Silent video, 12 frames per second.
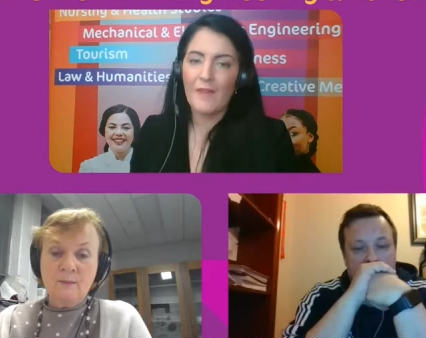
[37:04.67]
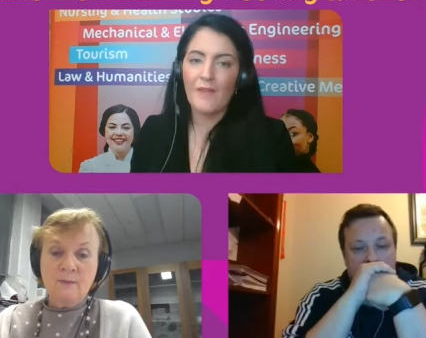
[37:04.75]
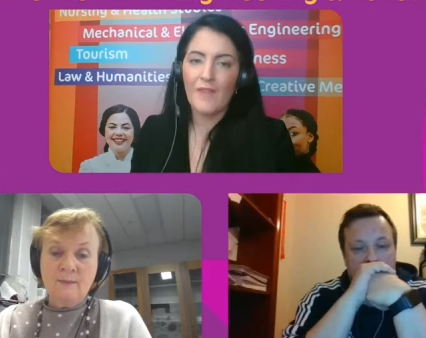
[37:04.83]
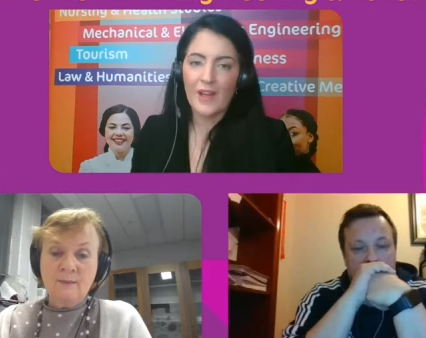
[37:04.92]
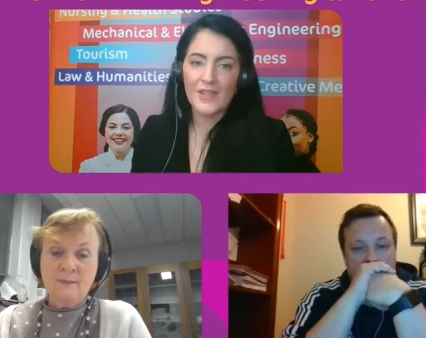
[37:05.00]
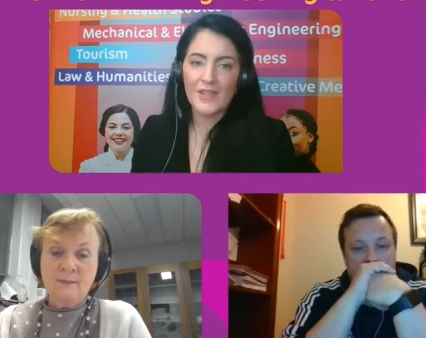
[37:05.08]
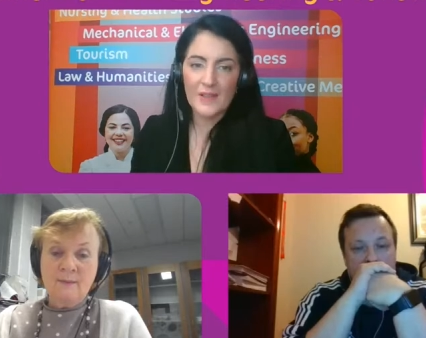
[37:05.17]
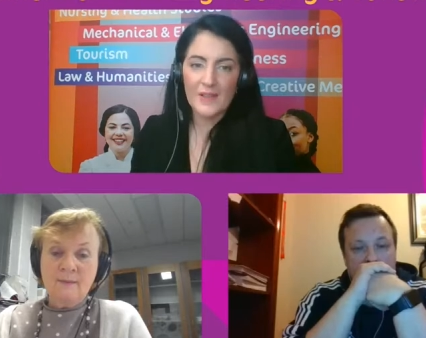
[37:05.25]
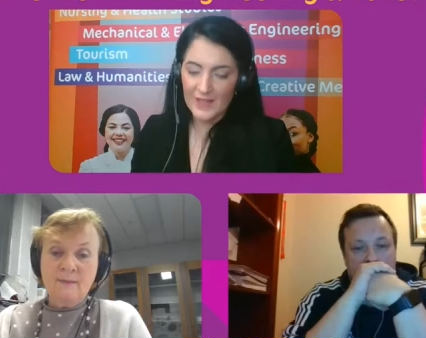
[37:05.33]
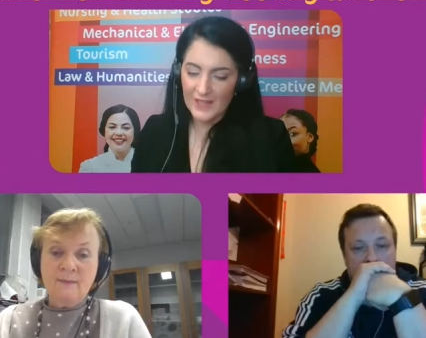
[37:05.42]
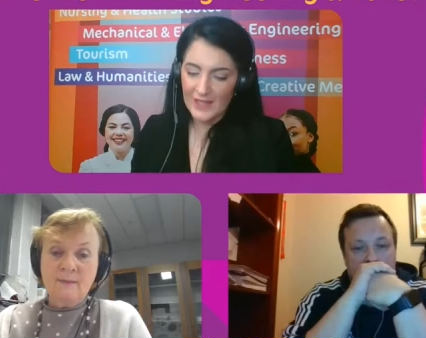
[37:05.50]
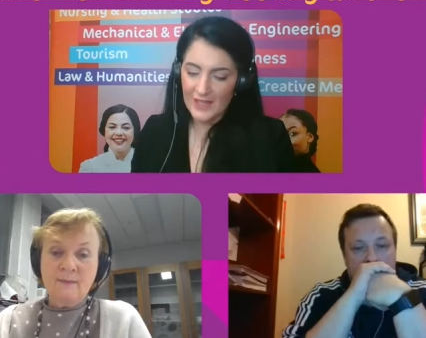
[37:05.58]
Speaker 1: and fire
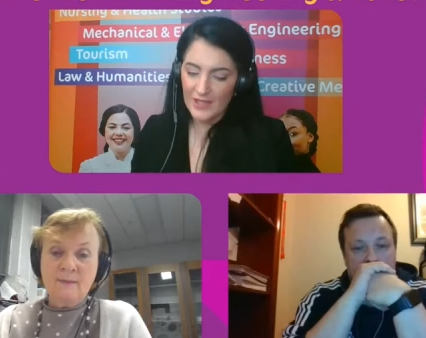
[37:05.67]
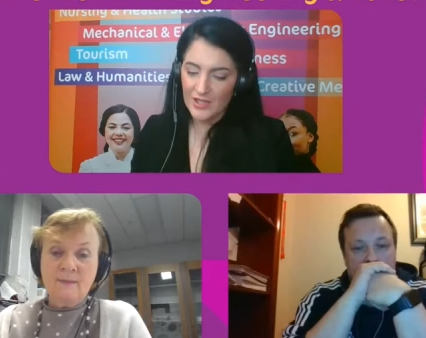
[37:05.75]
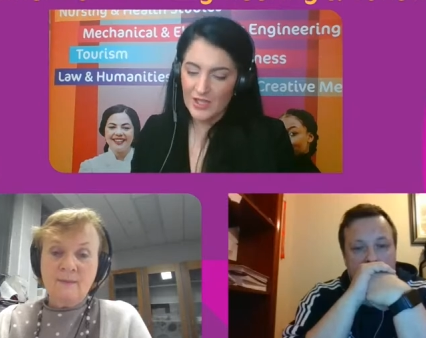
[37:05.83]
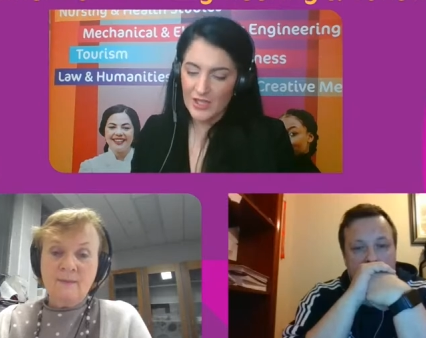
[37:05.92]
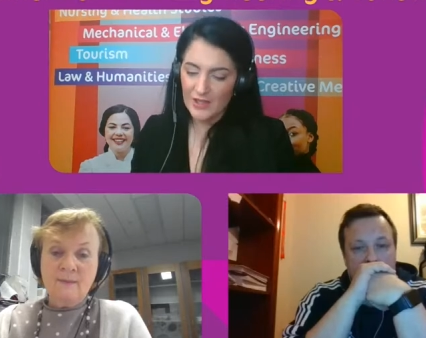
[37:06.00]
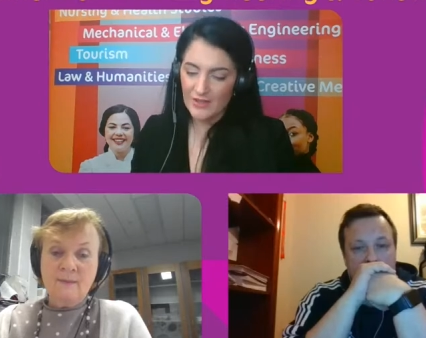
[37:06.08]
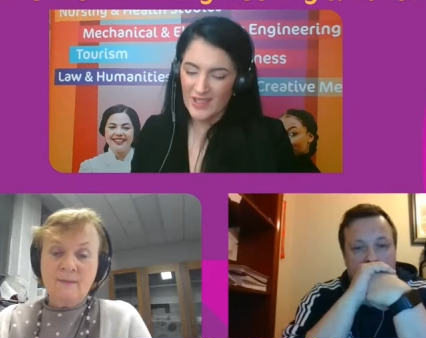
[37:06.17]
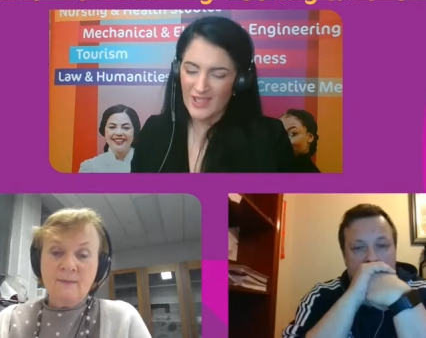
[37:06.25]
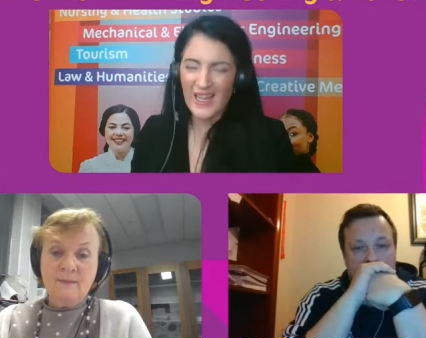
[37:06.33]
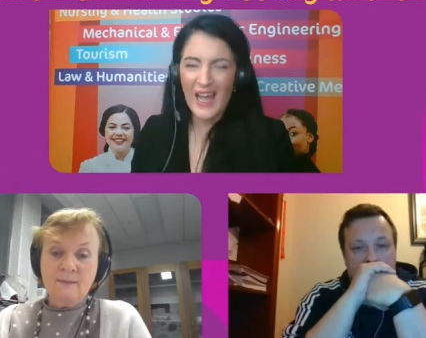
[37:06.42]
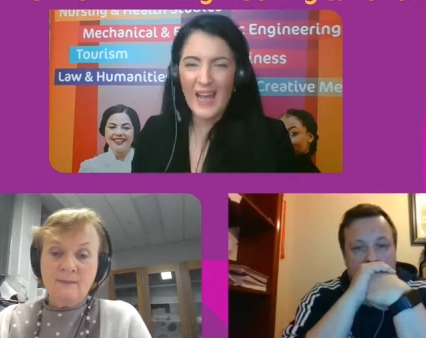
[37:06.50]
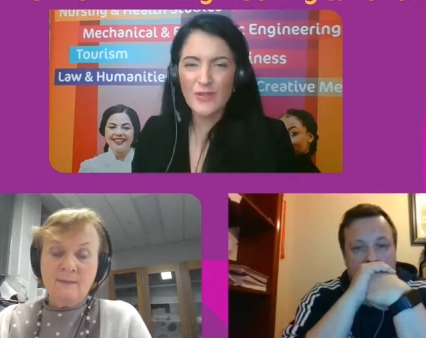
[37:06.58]
safety engineering.
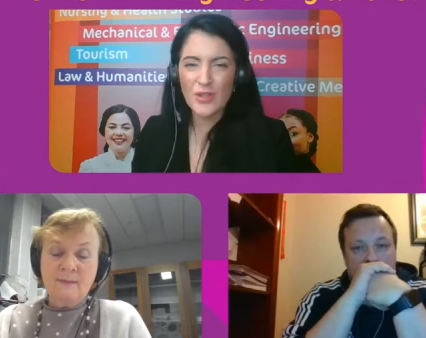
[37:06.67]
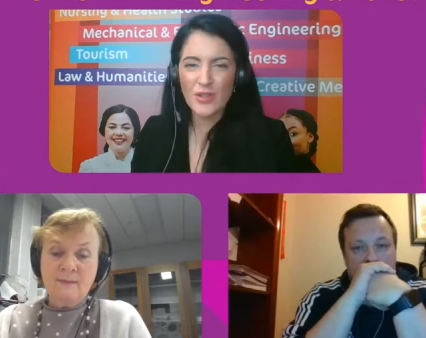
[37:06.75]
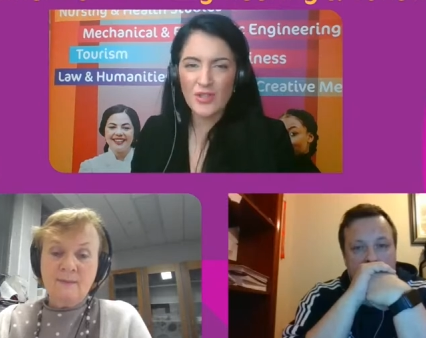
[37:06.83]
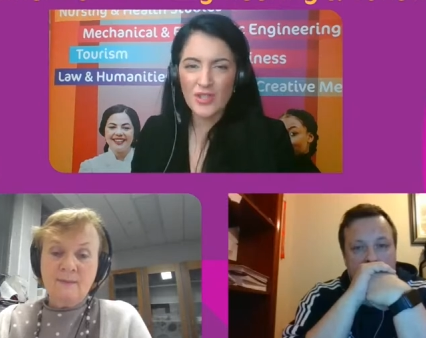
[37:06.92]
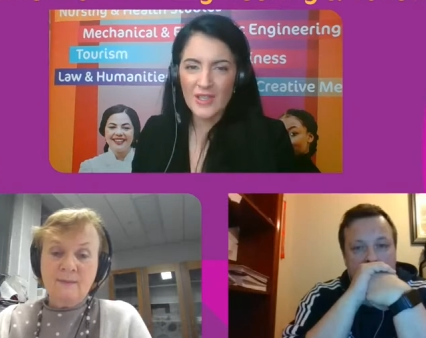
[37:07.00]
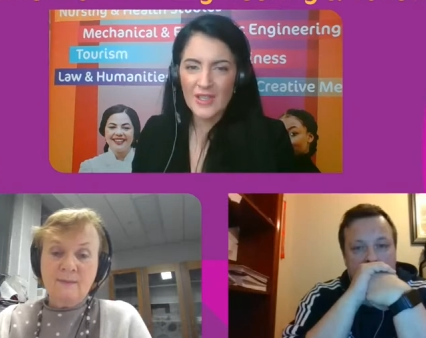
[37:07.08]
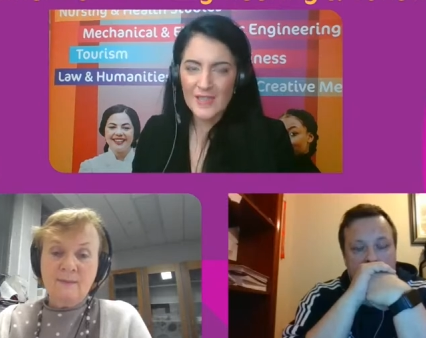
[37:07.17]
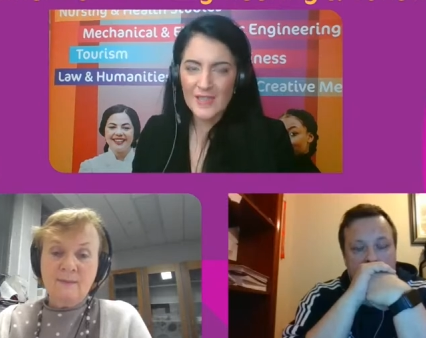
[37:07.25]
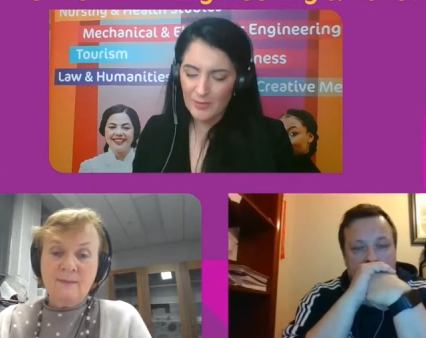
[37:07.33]
And you have touched on this,